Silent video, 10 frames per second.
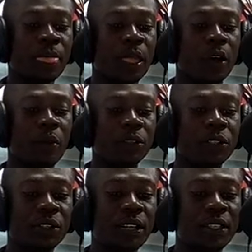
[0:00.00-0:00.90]
The
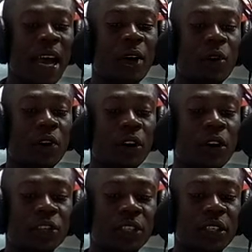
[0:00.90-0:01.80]
Commission is, however,
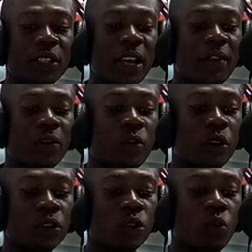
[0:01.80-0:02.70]
cautioning
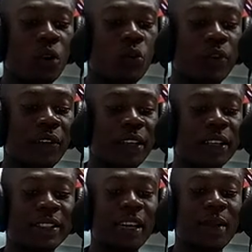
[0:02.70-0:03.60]
everyone to work within
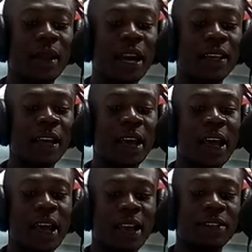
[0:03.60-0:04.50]
the timeline,
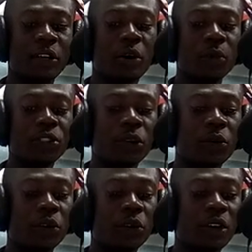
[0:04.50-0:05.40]
as the Commission
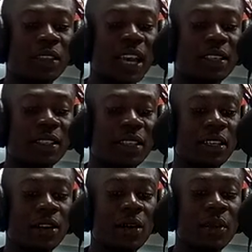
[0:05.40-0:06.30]
will not
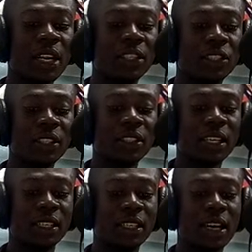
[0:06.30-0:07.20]
extend the nomination
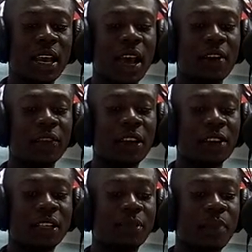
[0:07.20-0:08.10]
date after
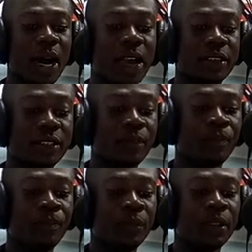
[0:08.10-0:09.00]
it expires.
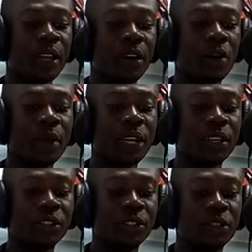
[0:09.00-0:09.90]
NEC
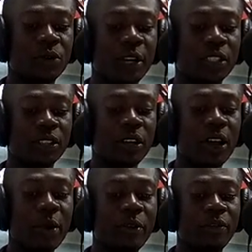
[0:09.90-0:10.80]
Communications Director
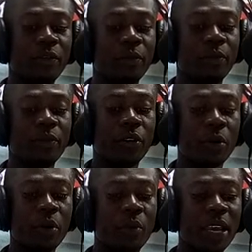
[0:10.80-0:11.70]
Henry
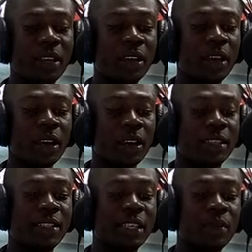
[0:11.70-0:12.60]
Flomo made the
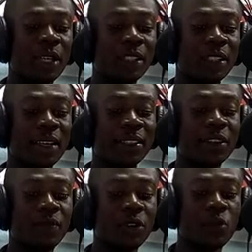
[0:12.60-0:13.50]
statement in an
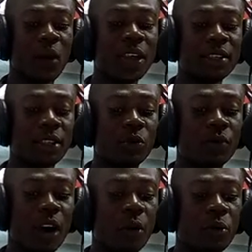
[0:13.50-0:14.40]
interview Wednesday
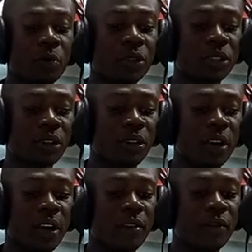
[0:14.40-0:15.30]
with our reporter
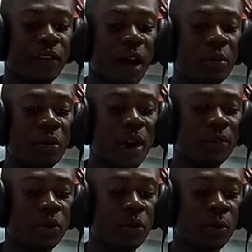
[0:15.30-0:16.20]
via mobile
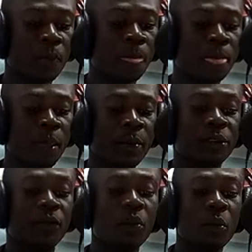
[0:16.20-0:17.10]
phone.
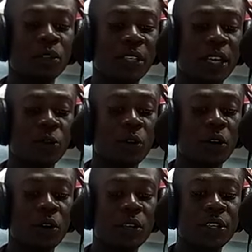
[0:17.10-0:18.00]
Mr. Flomo said
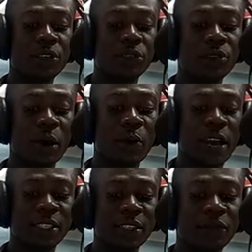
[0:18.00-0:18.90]
critical issues
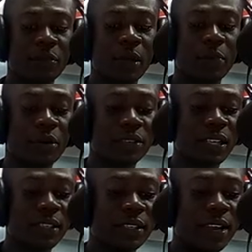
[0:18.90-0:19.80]
arising from the
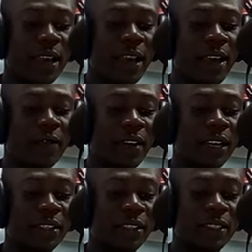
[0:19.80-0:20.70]
process and
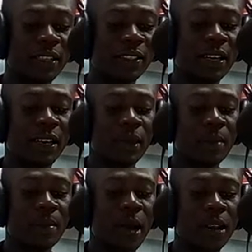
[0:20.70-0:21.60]
validated
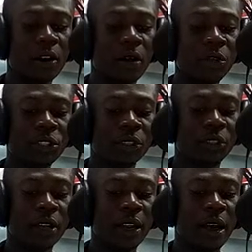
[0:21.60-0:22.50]
by the
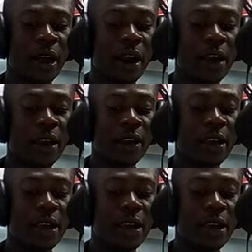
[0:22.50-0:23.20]
Commission are